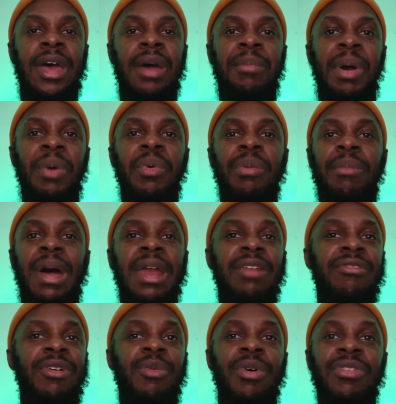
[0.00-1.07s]
I wouldn't
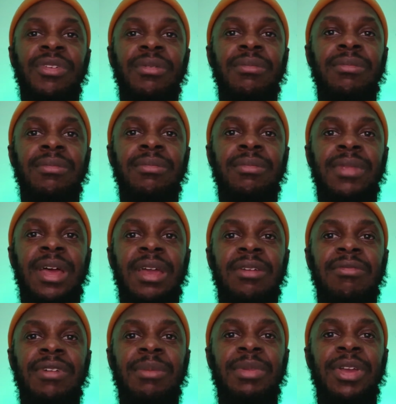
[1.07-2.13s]
mind if it wasn't
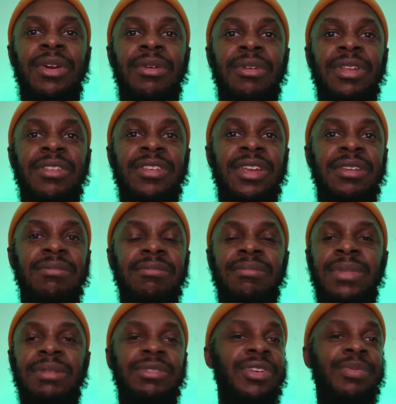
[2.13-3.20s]
like family oriented,
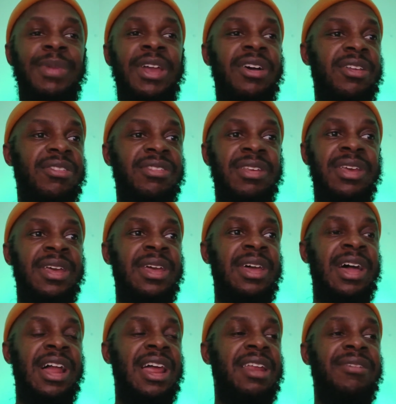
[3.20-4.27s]
just because
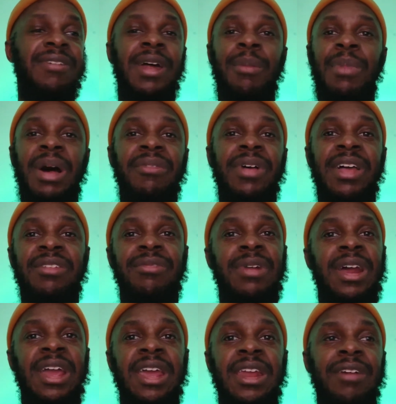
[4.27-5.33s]
I like the fact that Marvel has
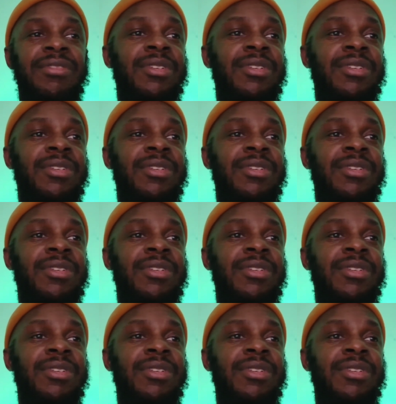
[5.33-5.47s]
variety.